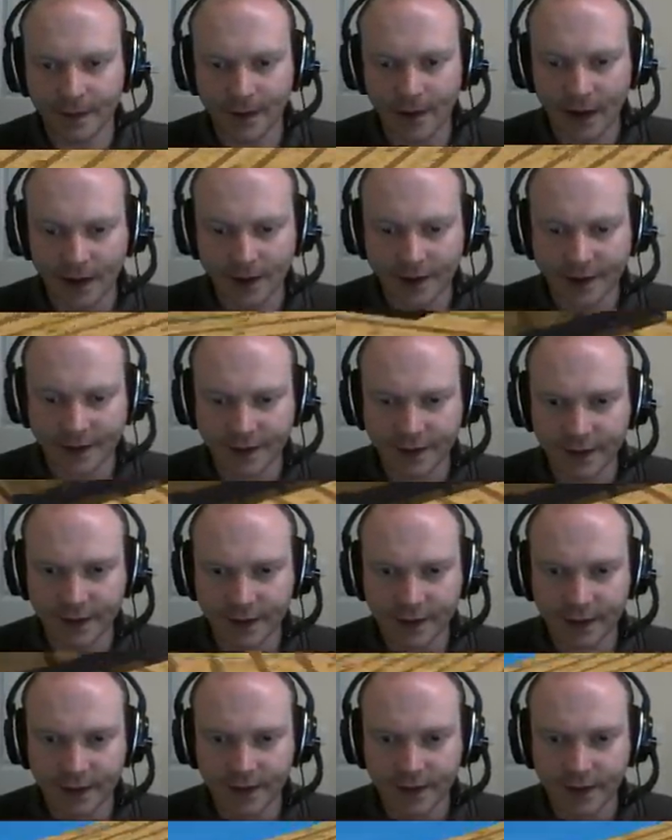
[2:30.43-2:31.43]
Nice.
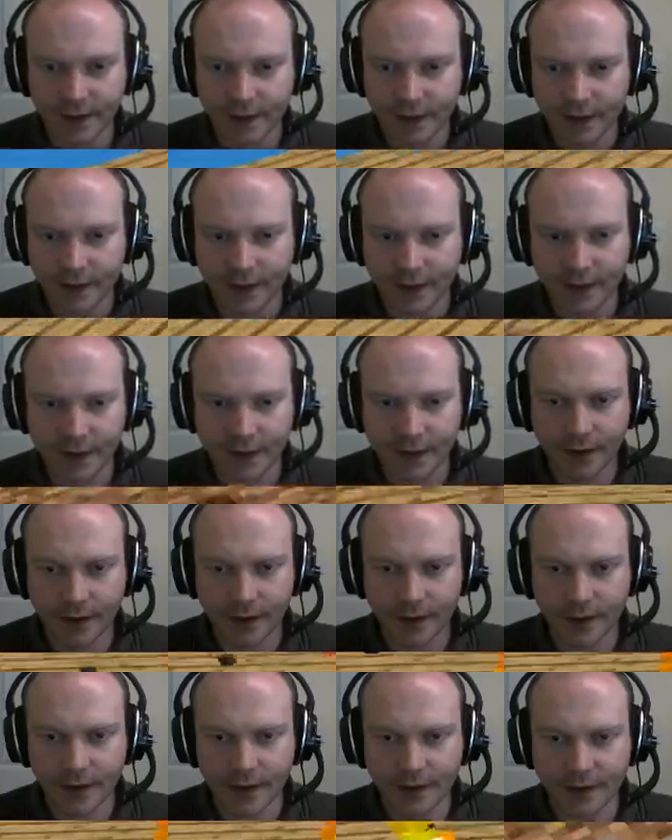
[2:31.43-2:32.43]
Okay,
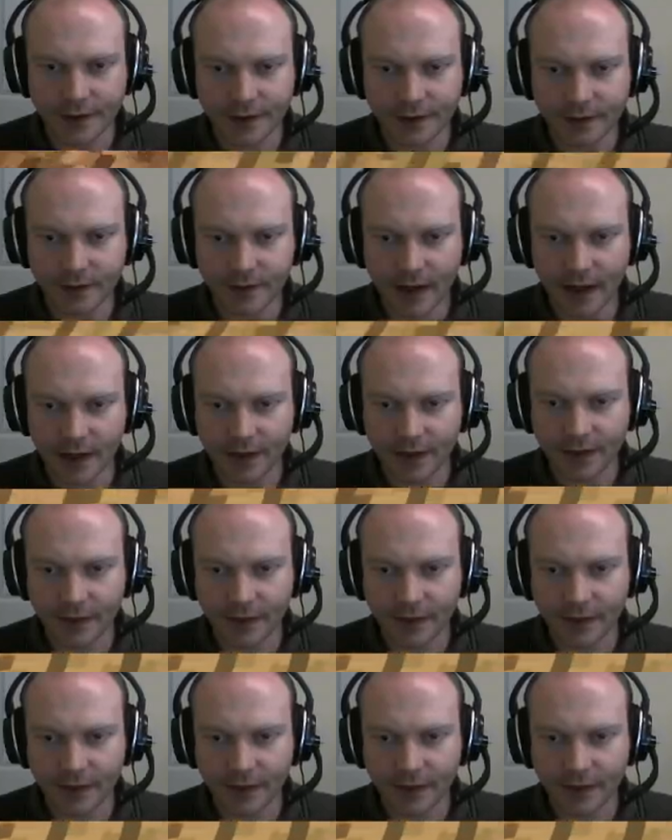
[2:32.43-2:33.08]
we can make